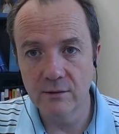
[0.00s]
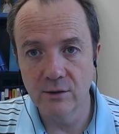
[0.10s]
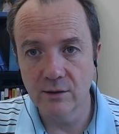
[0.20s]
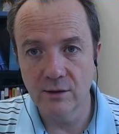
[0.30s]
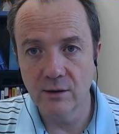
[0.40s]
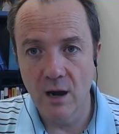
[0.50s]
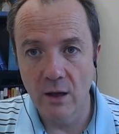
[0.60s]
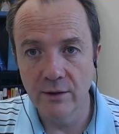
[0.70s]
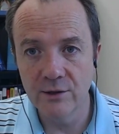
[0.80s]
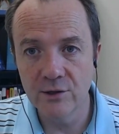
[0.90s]
took in
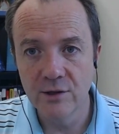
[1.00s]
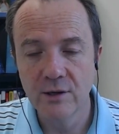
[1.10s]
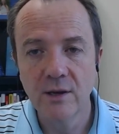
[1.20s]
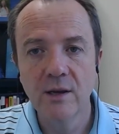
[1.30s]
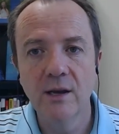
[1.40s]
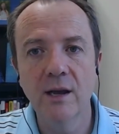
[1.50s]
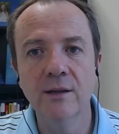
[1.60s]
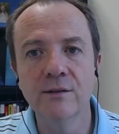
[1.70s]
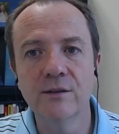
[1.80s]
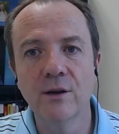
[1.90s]
college.
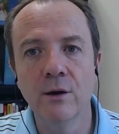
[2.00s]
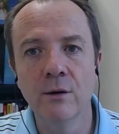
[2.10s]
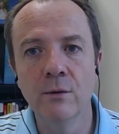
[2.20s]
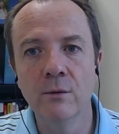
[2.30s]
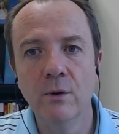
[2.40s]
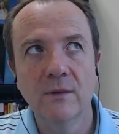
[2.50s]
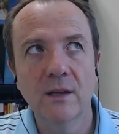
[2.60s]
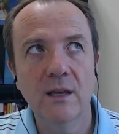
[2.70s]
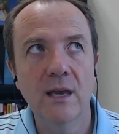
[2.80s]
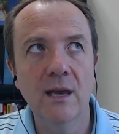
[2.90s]
And so
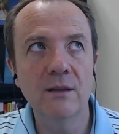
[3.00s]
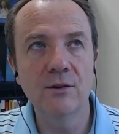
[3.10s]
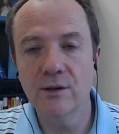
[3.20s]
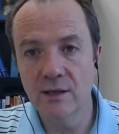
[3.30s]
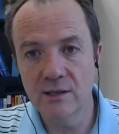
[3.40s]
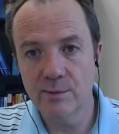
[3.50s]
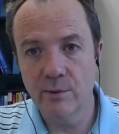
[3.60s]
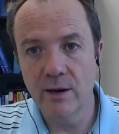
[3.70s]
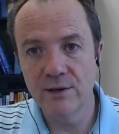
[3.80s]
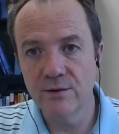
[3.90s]
he took
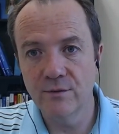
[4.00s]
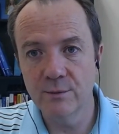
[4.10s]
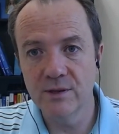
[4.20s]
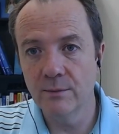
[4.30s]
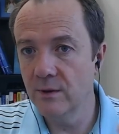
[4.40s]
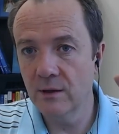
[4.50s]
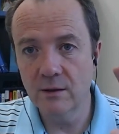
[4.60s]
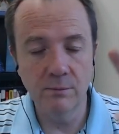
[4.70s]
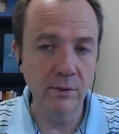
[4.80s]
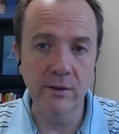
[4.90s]
inspiration from something
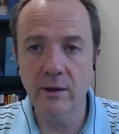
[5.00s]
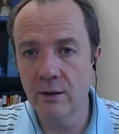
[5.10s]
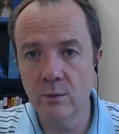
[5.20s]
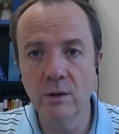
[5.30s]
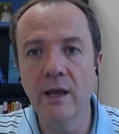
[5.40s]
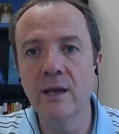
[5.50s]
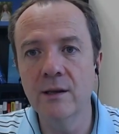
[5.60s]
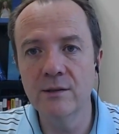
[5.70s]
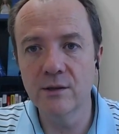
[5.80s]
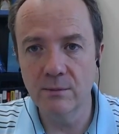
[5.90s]
completely
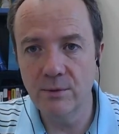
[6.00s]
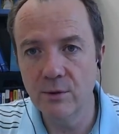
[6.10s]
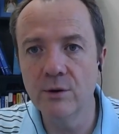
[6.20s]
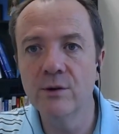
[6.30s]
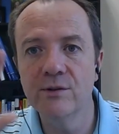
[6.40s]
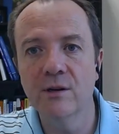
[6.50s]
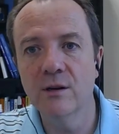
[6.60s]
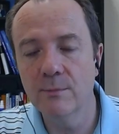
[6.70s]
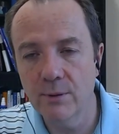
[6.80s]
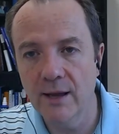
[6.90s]
unrelated to computers and it
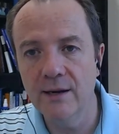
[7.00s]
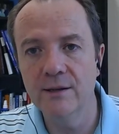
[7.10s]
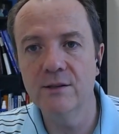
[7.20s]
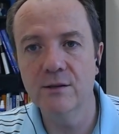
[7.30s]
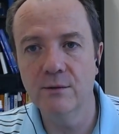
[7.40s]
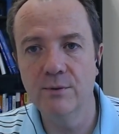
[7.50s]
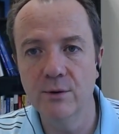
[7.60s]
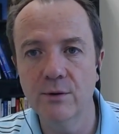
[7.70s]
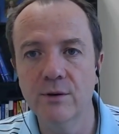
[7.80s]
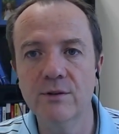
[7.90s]
applied it to
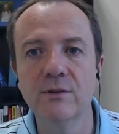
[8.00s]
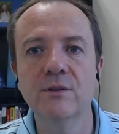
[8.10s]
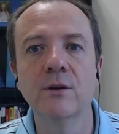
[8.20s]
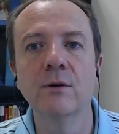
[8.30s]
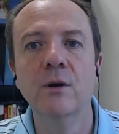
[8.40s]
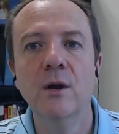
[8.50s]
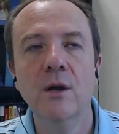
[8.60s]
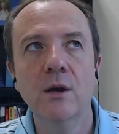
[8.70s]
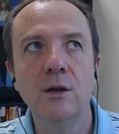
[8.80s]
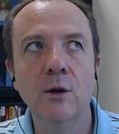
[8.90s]
computers. And so,
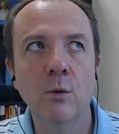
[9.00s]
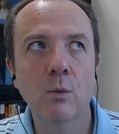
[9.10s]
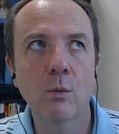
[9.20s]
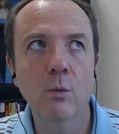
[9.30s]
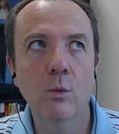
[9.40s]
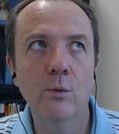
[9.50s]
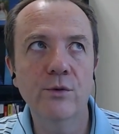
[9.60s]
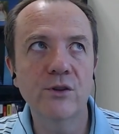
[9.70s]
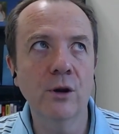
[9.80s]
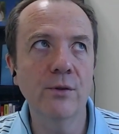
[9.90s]
you know,
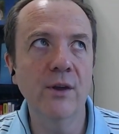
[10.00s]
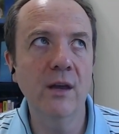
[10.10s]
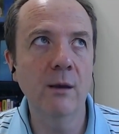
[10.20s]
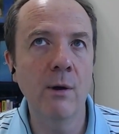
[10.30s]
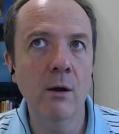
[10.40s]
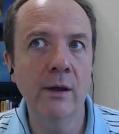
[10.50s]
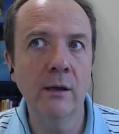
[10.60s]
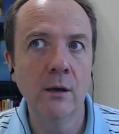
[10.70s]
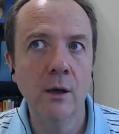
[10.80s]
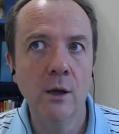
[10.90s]
start thinking about like,